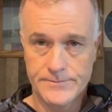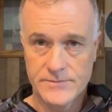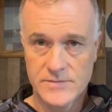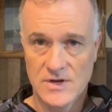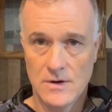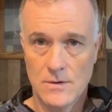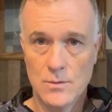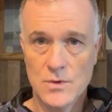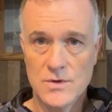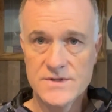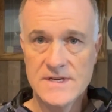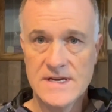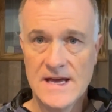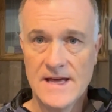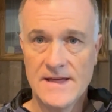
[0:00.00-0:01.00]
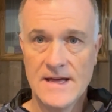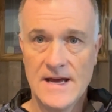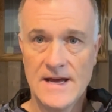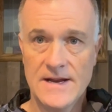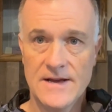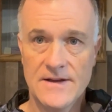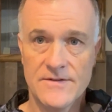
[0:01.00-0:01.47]
So we'll see how
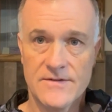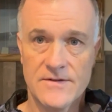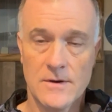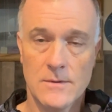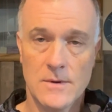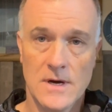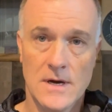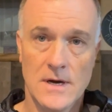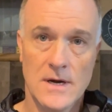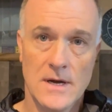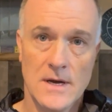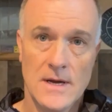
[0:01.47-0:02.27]
that is. So